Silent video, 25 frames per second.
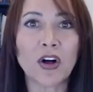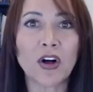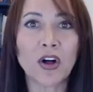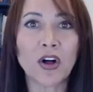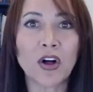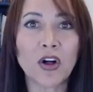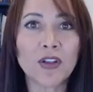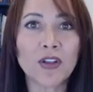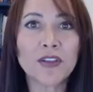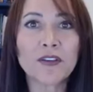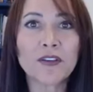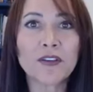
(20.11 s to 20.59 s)

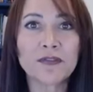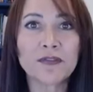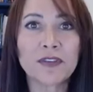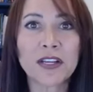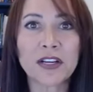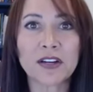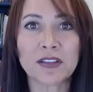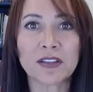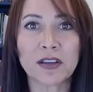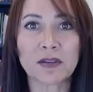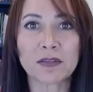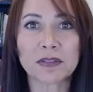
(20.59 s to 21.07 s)
all the
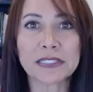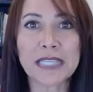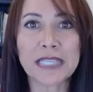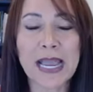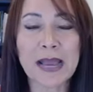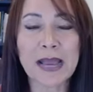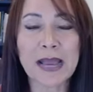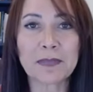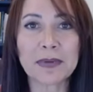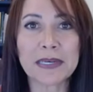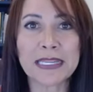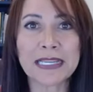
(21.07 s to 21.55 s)
fear that was
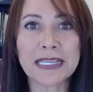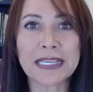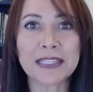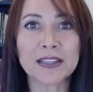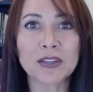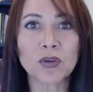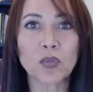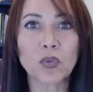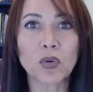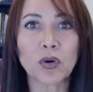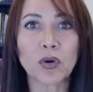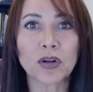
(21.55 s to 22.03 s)
happening in
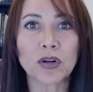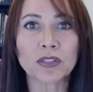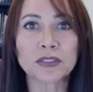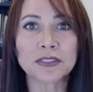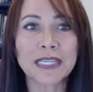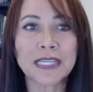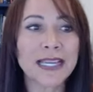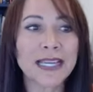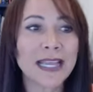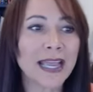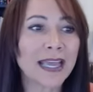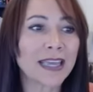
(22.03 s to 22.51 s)
the world
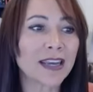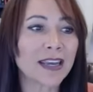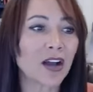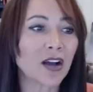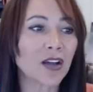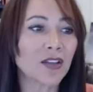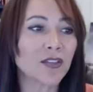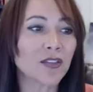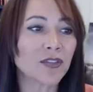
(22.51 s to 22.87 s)
and